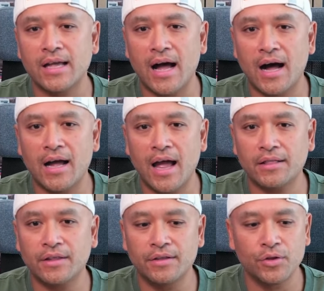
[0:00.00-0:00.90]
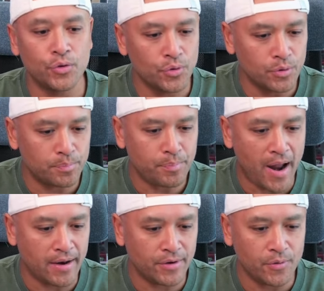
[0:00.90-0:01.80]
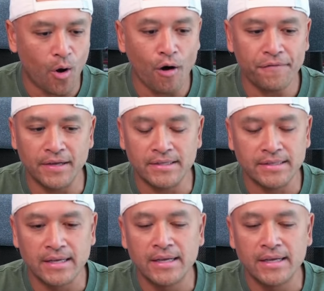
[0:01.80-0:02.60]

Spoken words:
at the brand new office.